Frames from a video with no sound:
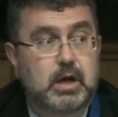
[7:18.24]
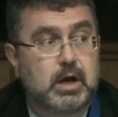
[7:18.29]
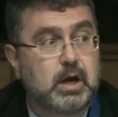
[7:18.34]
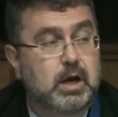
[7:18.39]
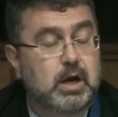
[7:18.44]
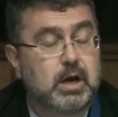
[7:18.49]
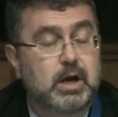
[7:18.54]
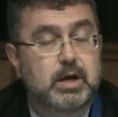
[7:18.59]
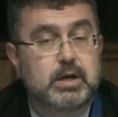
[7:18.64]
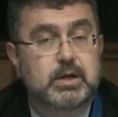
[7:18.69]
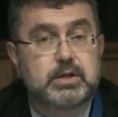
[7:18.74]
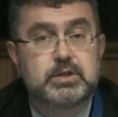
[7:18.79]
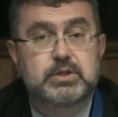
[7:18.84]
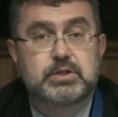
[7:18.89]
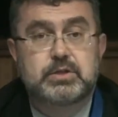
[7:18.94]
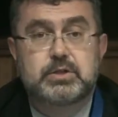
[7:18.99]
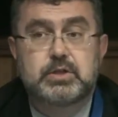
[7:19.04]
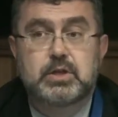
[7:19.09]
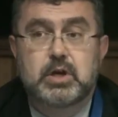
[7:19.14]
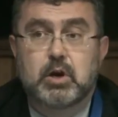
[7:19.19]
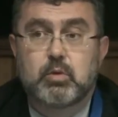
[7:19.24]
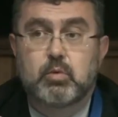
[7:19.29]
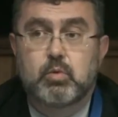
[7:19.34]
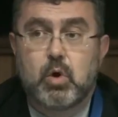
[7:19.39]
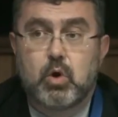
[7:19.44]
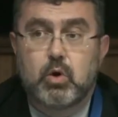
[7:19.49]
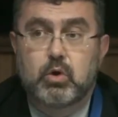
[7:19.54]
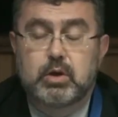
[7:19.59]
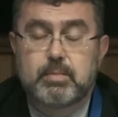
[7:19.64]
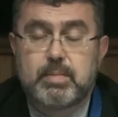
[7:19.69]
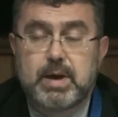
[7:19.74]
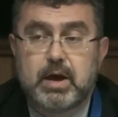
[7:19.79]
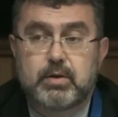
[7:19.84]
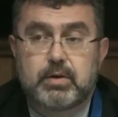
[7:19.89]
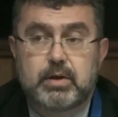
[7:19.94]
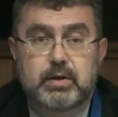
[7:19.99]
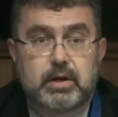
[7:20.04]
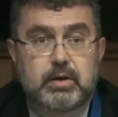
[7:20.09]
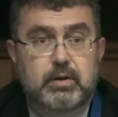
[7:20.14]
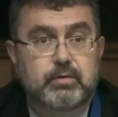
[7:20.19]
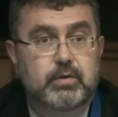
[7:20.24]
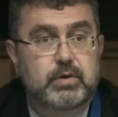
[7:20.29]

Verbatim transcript: Uh, a role about,